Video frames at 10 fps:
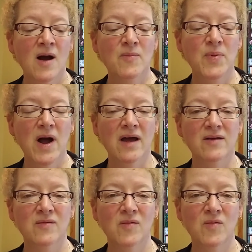
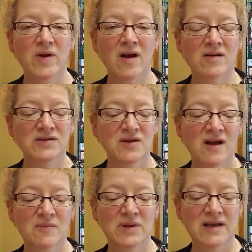but we also
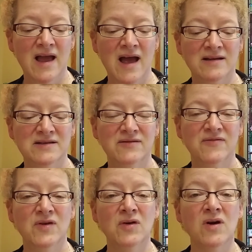humbly ask
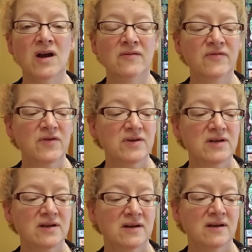for your comfort